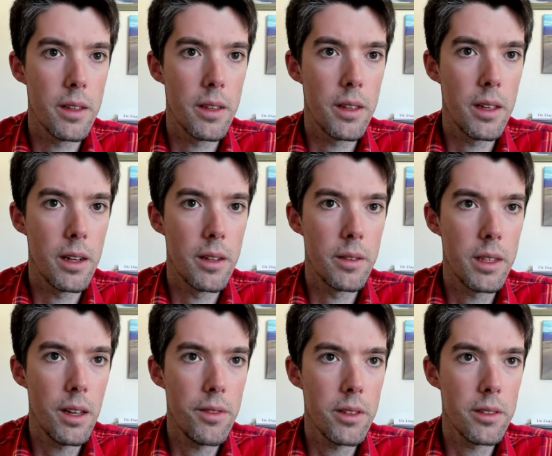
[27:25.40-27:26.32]
yeah,
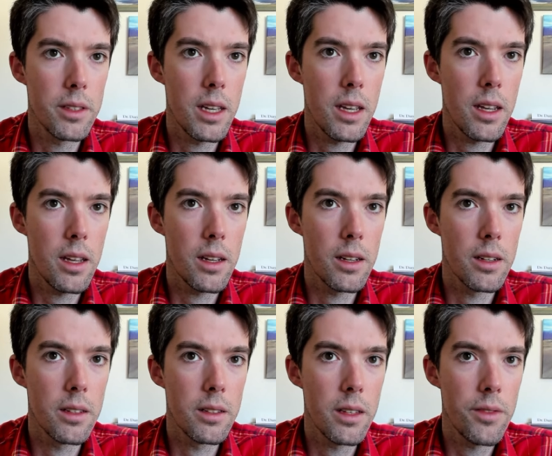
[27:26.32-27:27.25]
definitely,
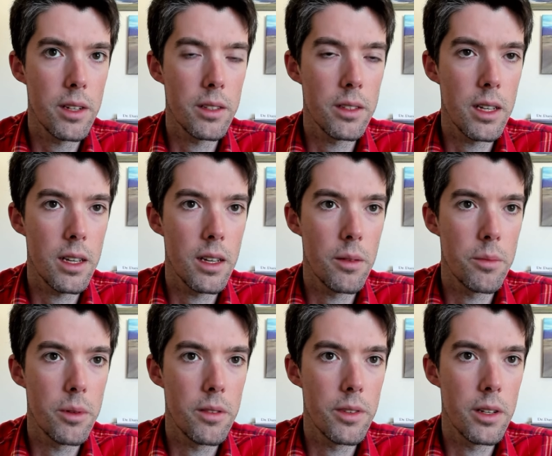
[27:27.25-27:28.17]
uh, definitely a
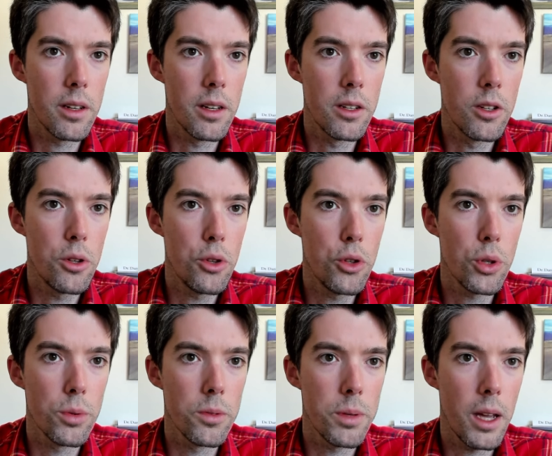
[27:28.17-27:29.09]
bit of an
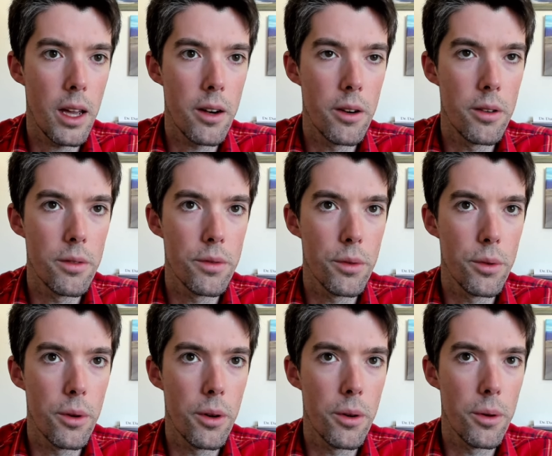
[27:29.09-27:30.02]
unusual pattern
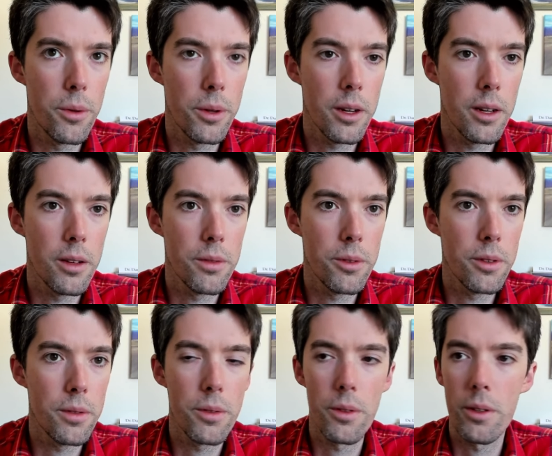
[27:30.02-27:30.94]
for Northern
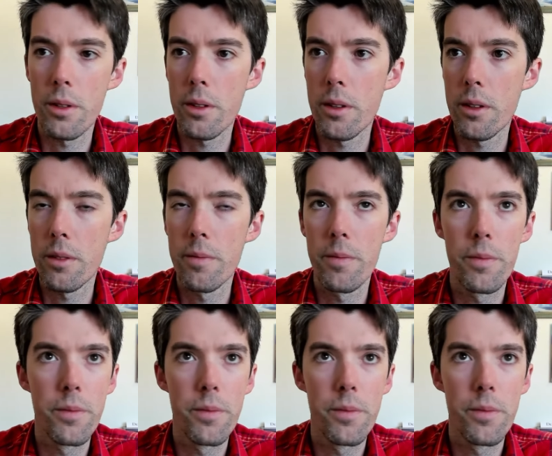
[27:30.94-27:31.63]
California for sure.